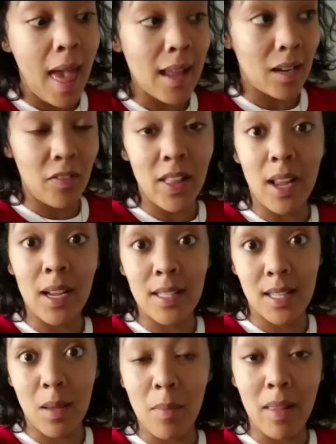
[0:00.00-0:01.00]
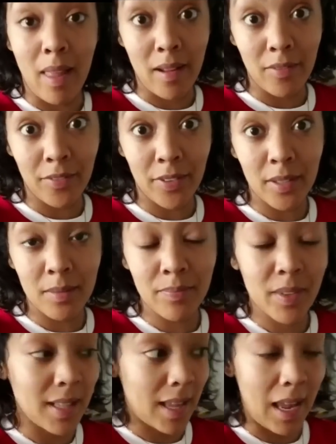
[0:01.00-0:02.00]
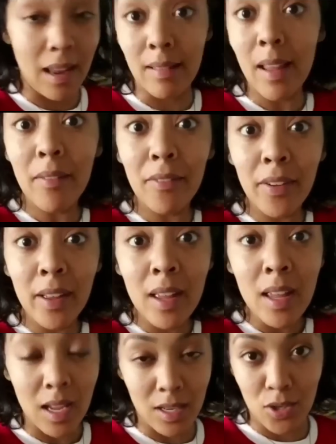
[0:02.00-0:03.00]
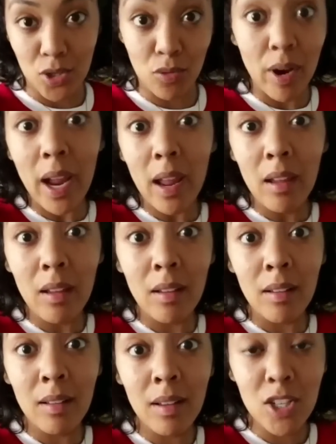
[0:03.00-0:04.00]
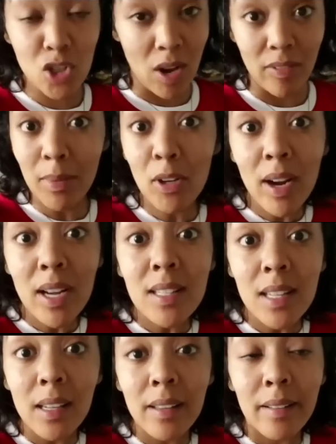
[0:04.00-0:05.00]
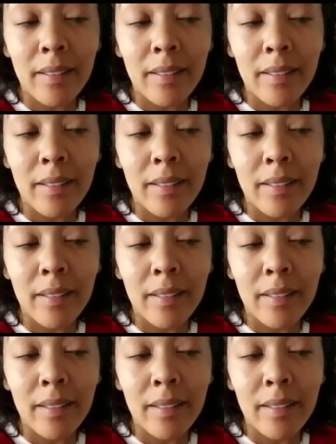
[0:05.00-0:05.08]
and I feel like I need to get my life because I can't live in disarray. It's driving me crazy.